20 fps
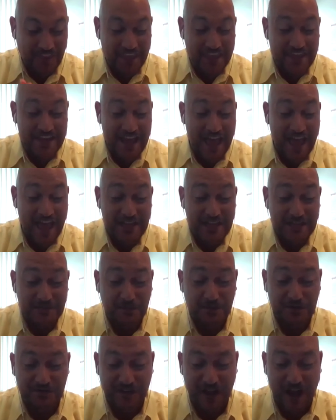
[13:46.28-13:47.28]
It has
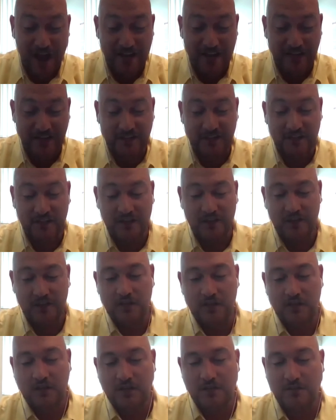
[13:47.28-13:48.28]
provided,
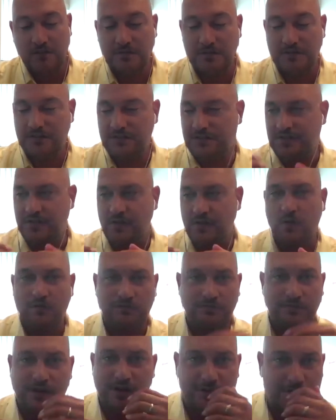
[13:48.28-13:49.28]

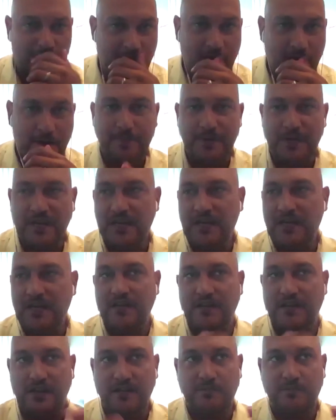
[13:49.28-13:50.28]
so, the company
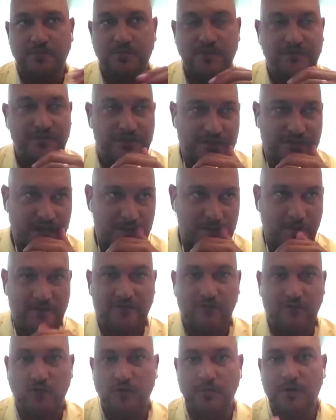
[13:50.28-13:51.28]
and previously at my
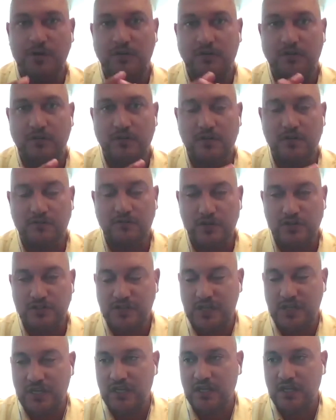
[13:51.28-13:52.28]
former
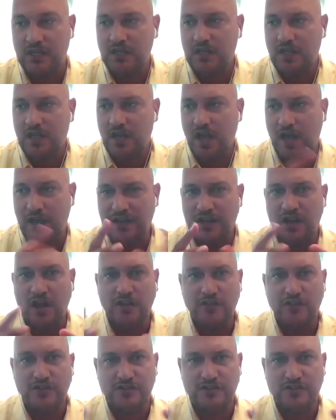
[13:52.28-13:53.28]
university and
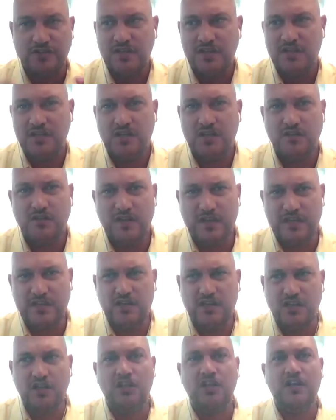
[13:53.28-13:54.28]
others,
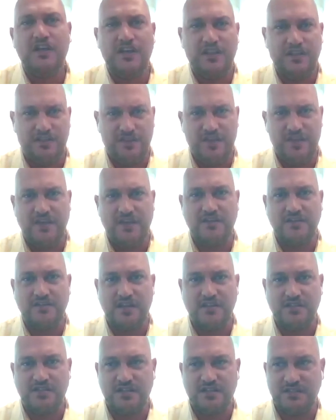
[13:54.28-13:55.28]
you look at things
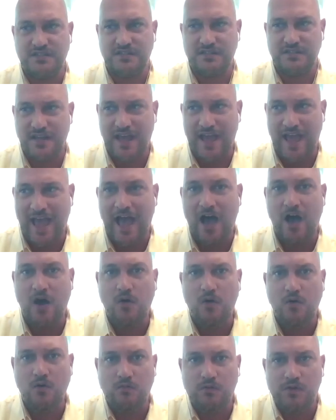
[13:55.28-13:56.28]
such as
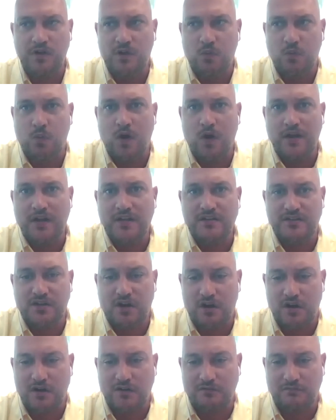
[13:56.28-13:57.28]
how, what is
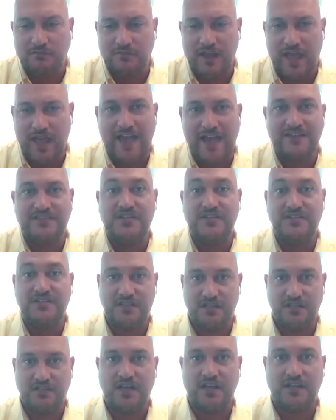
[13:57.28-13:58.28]
our access
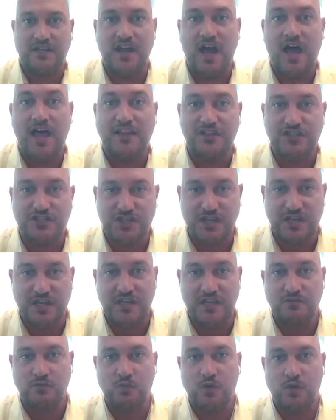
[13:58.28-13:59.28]
to technology
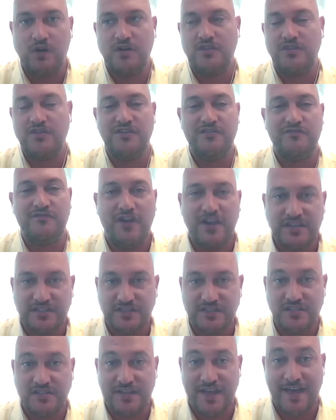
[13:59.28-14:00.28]
and what are the
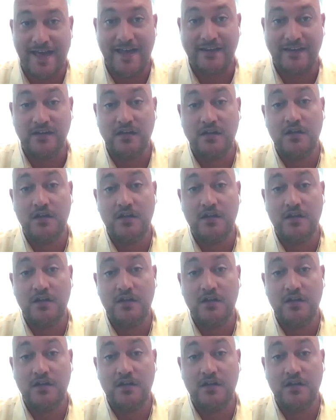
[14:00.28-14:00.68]
devices that